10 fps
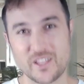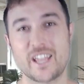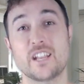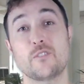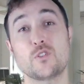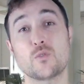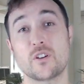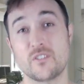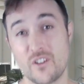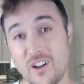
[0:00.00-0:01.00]
And if you are
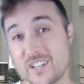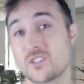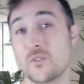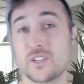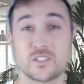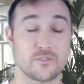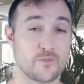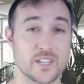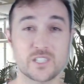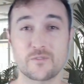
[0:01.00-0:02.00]
not going to
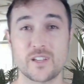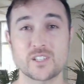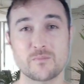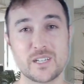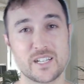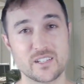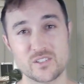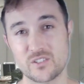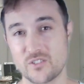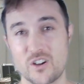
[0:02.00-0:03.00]
face-to-face meetings,
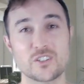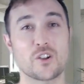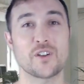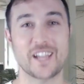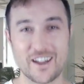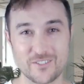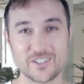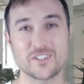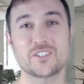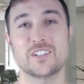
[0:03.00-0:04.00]
you're not going out
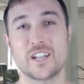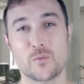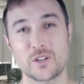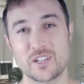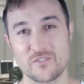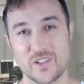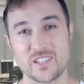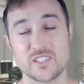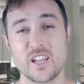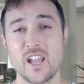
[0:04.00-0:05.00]
there to networking
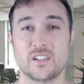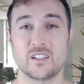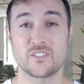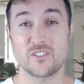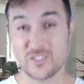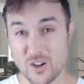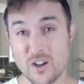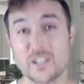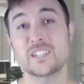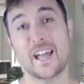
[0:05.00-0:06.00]
events, you're not
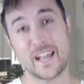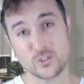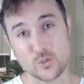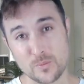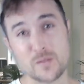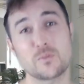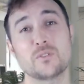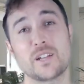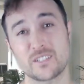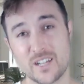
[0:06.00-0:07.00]
talking to actual people
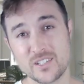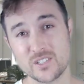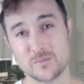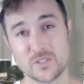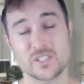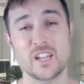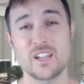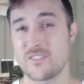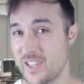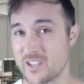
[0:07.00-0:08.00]
and customers,
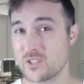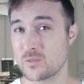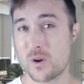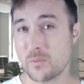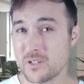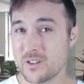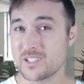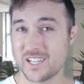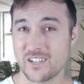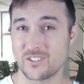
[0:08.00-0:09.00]
then you're probably not
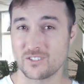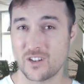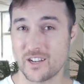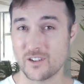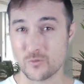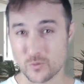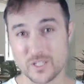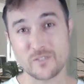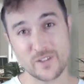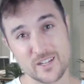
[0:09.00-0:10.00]
getting a lot of
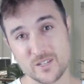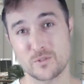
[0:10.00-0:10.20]
really valuable